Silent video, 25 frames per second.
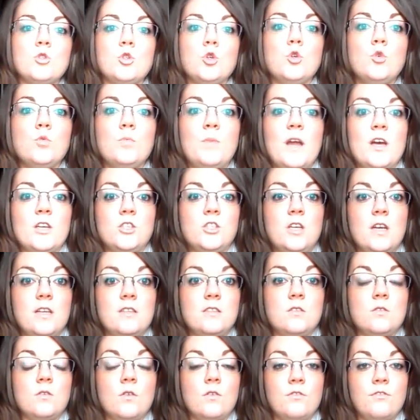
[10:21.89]
2
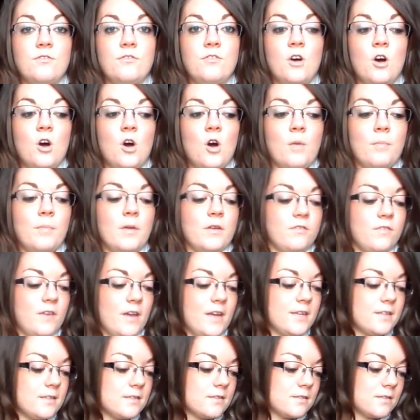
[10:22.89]
blushers for my
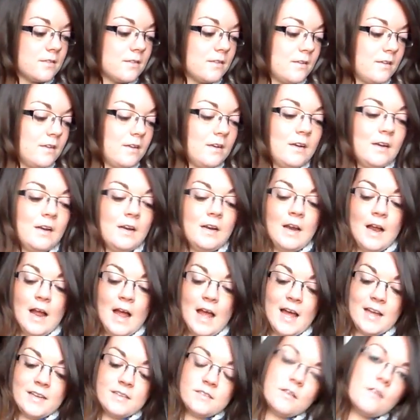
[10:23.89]
face,
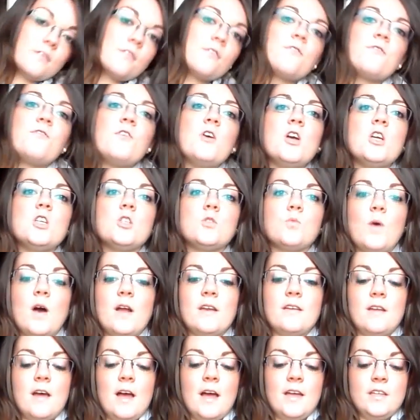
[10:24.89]
and the first
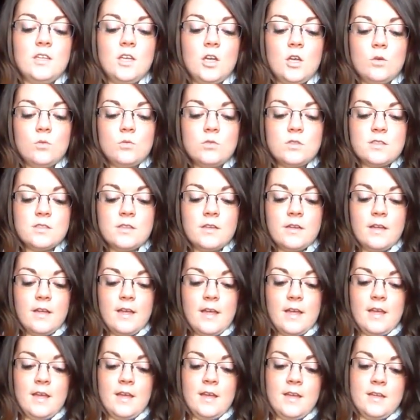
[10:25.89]
one I use
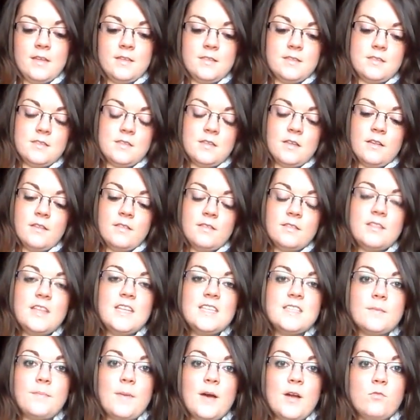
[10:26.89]
is,
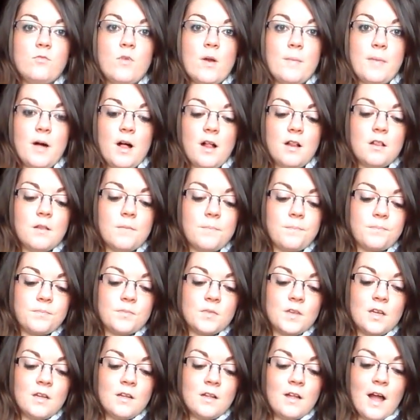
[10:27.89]
these are by Rimmel,
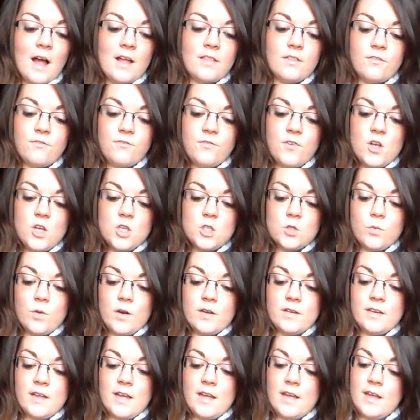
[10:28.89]
and the first
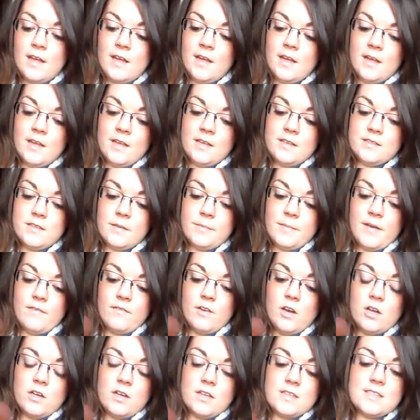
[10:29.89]
one is, let me have
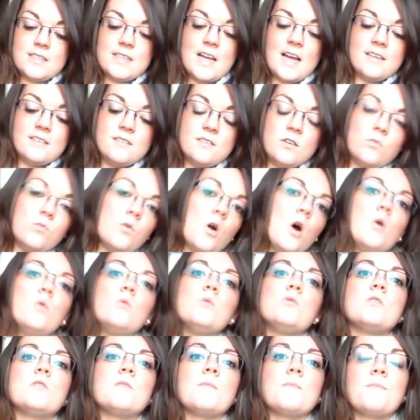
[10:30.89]
a look, Santa
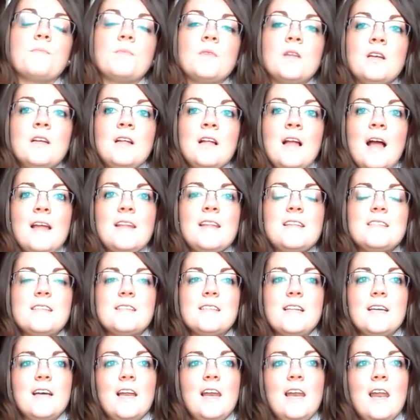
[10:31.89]
Rose, and this is
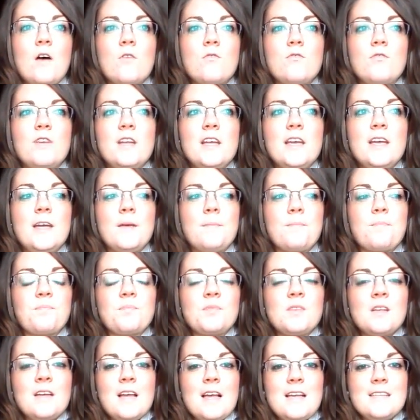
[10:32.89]
like a lovely,
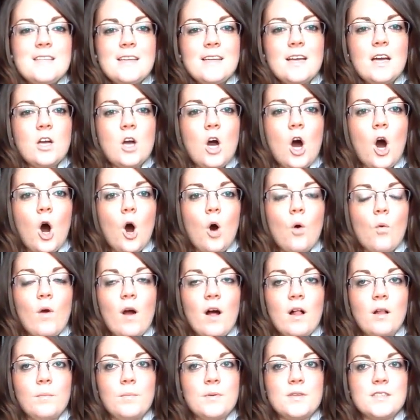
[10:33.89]
it's like a
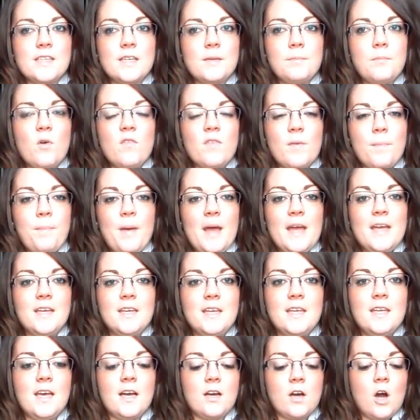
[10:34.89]
coral, but it's like more of a
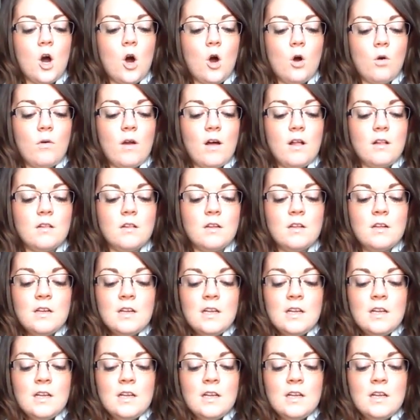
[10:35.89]
pinkier coral.